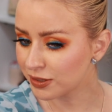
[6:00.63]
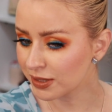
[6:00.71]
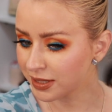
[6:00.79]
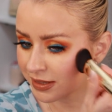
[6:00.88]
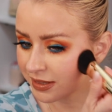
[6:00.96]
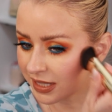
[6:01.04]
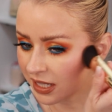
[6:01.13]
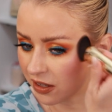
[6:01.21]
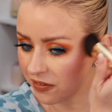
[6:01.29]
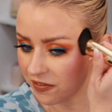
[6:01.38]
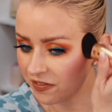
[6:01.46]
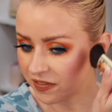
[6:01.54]
you can see
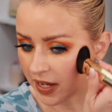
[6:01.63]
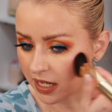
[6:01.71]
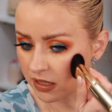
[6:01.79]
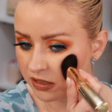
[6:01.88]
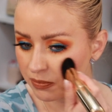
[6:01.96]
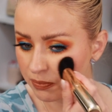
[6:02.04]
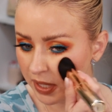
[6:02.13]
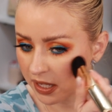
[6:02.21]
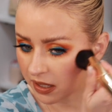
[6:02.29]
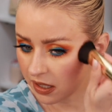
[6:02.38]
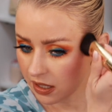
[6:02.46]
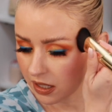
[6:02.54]
a faint
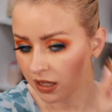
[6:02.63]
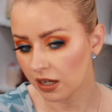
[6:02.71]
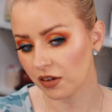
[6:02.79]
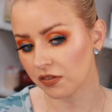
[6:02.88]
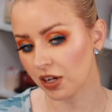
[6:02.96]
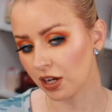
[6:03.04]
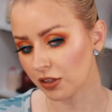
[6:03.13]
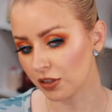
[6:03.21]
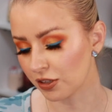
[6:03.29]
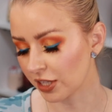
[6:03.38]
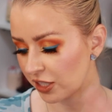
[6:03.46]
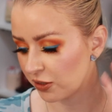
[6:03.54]
bit of
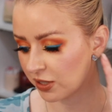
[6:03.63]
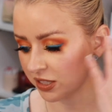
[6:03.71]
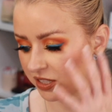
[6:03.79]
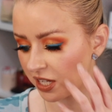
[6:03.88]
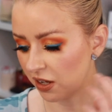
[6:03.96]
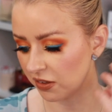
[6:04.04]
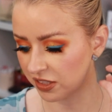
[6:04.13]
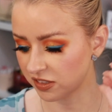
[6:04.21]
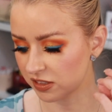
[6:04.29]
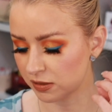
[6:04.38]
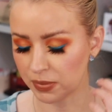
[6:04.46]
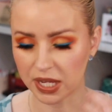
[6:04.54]
color. Like, you can tell this
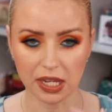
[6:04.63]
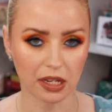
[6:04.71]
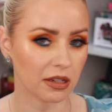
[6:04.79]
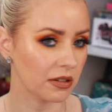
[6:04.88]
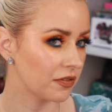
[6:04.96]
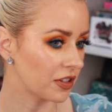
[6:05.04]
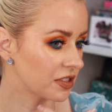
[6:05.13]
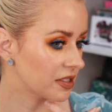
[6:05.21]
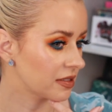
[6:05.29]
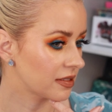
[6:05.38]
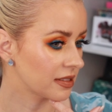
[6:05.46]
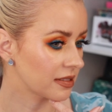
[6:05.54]
is pink
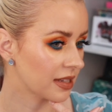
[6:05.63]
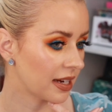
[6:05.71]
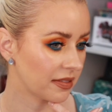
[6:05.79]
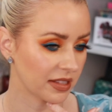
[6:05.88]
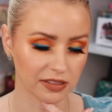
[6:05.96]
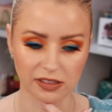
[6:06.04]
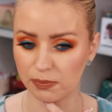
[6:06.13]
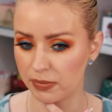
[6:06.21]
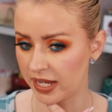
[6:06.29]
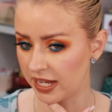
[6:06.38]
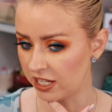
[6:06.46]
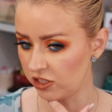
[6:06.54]
versus this side that's
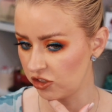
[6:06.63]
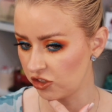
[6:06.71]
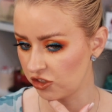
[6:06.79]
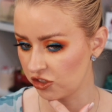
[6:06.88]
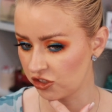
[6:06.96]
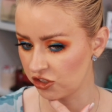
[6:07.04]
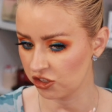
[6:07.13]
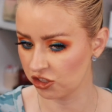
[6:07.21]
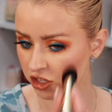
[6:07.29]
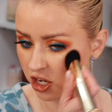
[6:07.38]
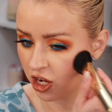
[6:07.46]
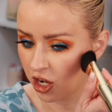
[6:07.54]
peach.
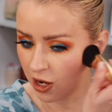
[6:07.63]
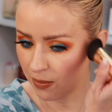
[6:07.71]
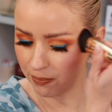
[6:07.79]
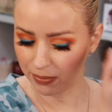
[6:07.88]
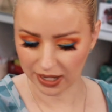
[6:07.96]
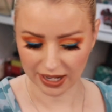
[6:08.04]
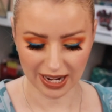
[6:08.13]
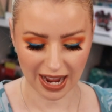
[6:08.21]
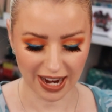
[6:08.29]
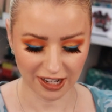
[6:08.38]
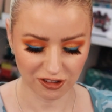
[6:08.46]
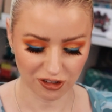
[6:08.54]
But
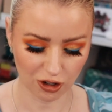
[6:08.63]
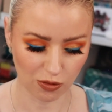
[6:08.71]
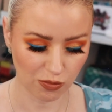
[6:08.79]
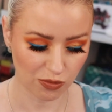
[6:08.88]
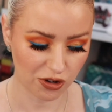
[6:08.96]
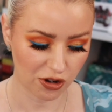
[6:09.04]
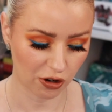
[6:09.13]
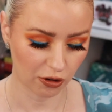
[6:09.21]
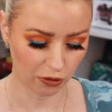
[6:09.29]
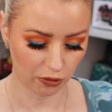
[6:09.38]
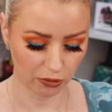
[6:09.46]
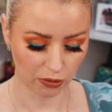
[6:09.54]
I don't
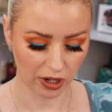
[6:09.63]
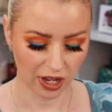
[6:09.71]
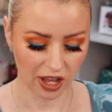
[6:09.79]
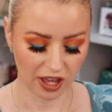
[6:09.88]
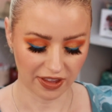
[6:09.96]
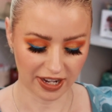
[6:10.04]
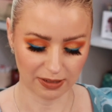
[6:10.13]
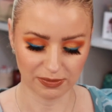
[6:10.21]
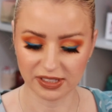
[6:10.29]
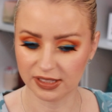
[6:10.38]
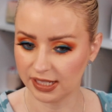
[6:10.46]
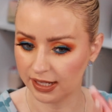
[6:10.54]
know that I'm
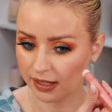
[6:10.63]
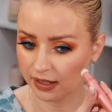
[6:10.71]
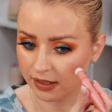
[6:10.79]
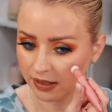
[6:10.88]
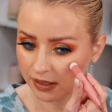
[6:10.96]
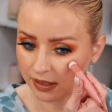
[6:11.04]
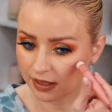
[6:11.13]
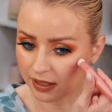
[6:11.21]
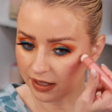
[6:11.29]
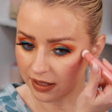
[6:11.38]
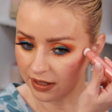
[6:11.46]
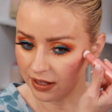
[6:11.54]
seeing
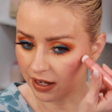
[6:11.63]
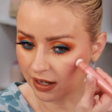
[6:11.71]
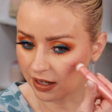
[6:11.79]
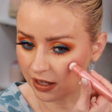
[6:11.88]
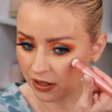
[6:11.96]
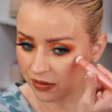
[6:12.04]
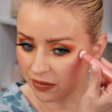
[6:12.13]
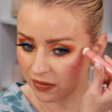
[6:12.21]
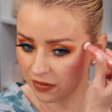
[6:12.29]
enough